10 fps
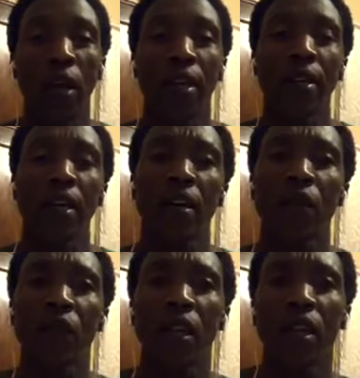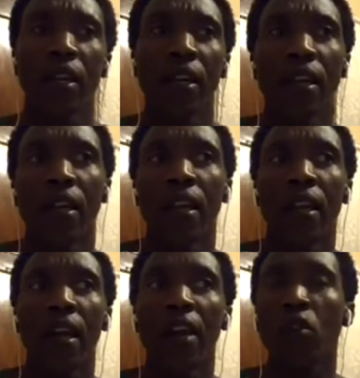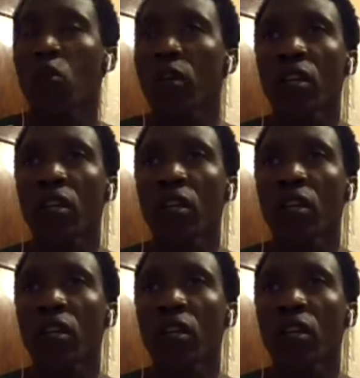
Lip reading: And I thought